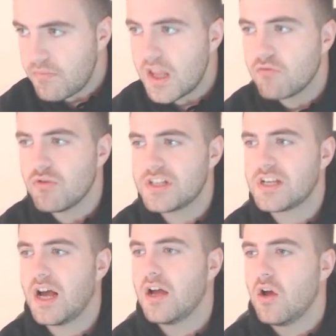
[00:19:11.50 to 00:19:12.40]

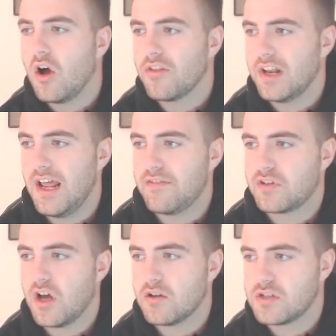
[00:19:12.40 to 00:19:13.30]
Ritter on the left,
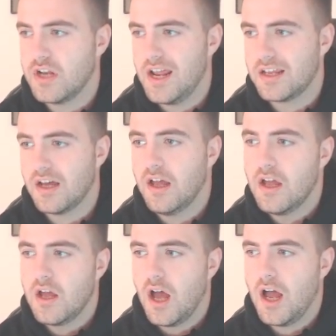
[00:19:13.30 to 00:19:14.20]
Carlson, Egger
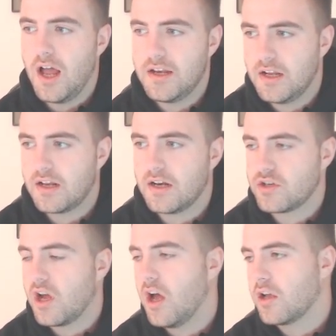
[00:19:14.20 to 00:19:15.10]
and Nicholas
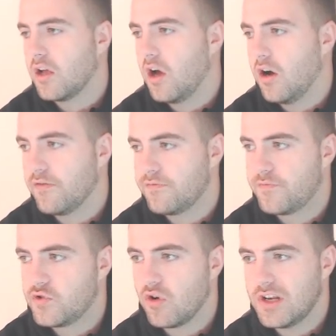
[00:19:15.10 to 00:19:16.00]
Kirk are
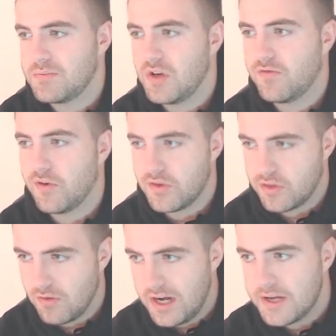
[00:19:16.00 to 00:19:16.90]
strongest midfield
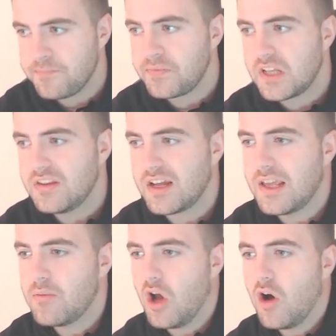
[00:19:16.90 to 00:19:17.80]
3.
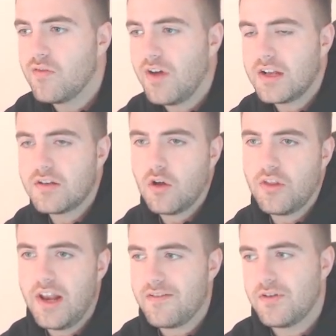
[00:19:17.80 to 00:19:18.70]
Dagim and Holvad on the
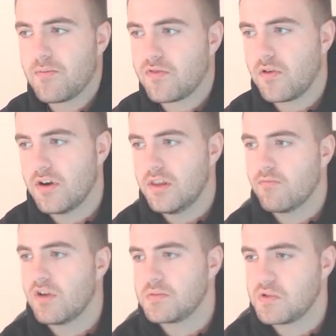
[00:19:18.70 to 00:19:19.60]
left and up front, and then
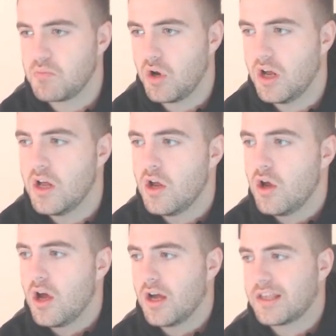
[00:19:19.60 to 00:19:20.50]
Rasmus Moller
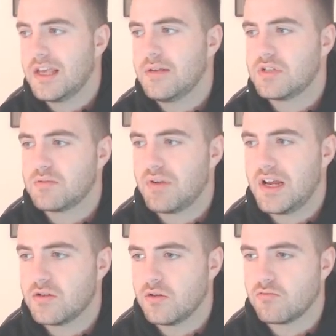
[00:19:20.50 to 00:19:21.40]
keeps his
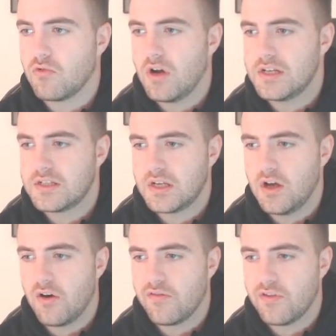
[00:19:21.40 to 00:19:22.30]
place on the right
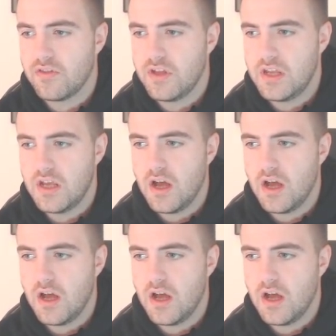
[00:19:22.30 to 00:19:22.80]
of the